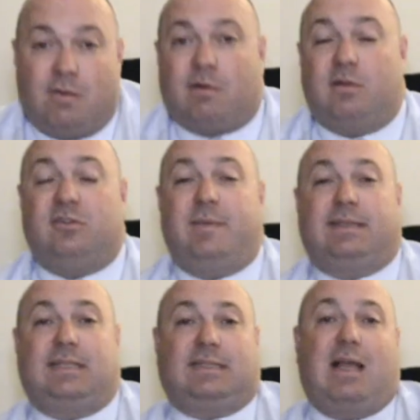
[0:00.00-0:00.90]
we're going to talk about
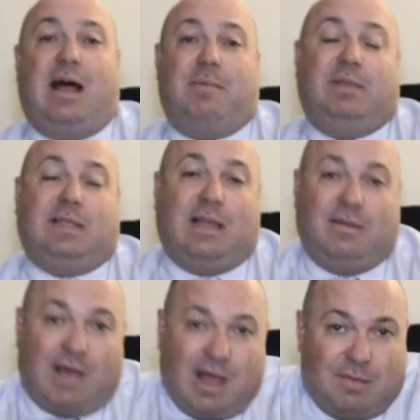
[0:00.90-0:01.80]
the topic
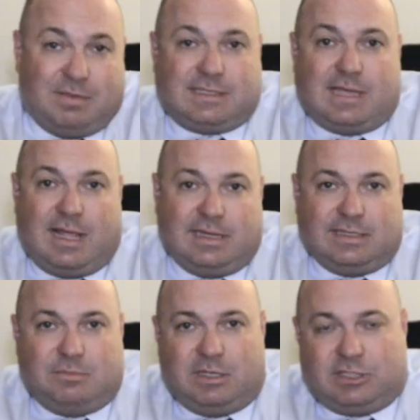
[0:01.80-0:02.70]
of homicides
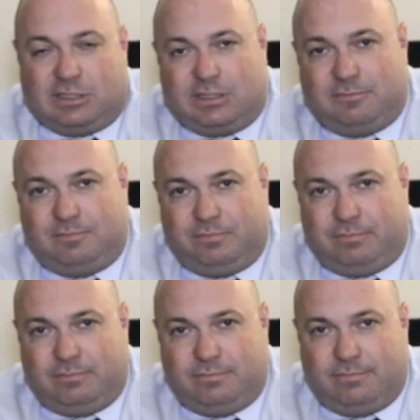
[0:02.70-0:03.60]
in Michigan.
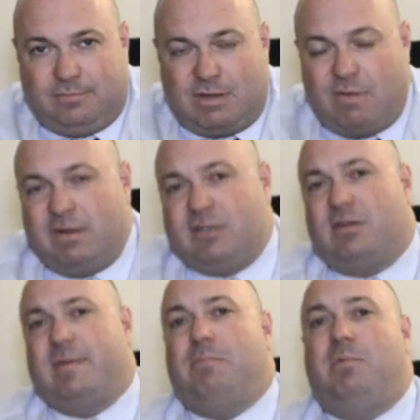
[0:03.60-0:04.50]
When we talk
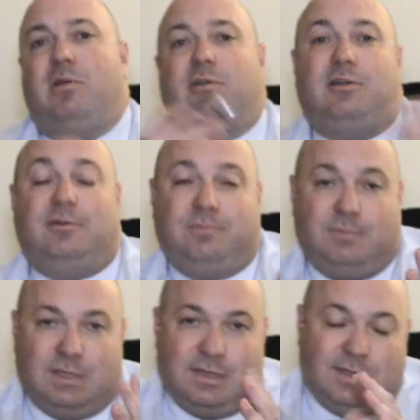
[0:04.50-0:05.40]
about murder,
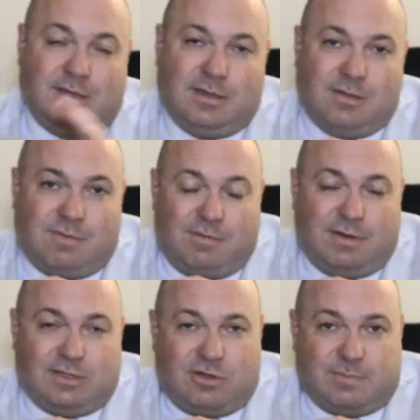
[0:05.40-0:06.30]
we're
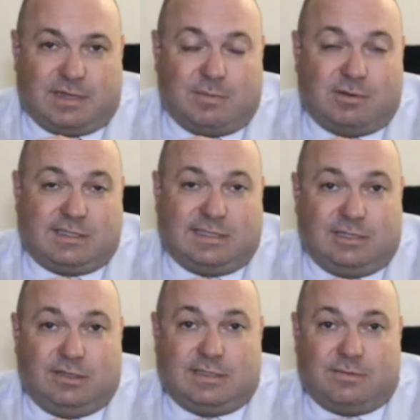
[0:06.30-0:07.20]
really talking about the most
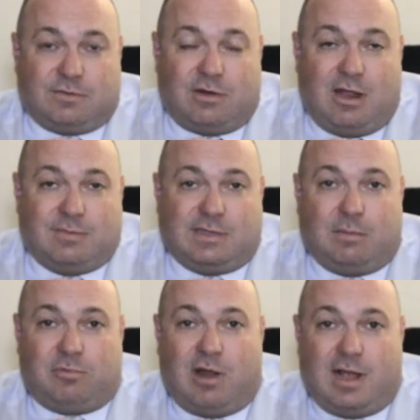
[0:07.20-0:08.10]
serious of crimes that a
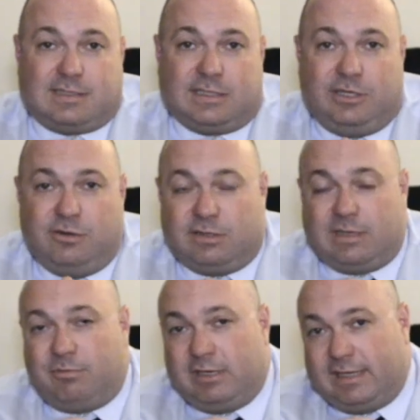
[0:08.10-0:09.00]
prosecutor
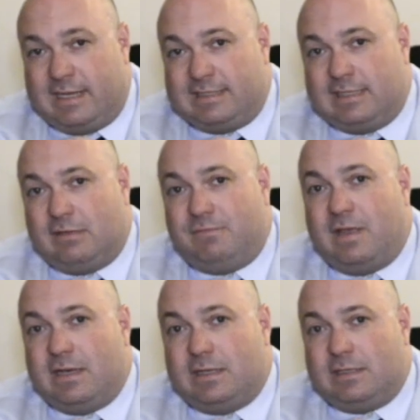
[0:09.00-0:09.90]
can bring against a
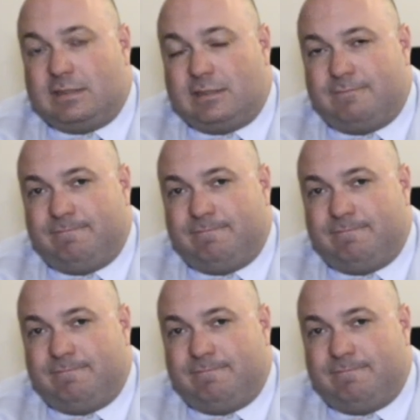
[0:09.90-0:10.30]
defendant.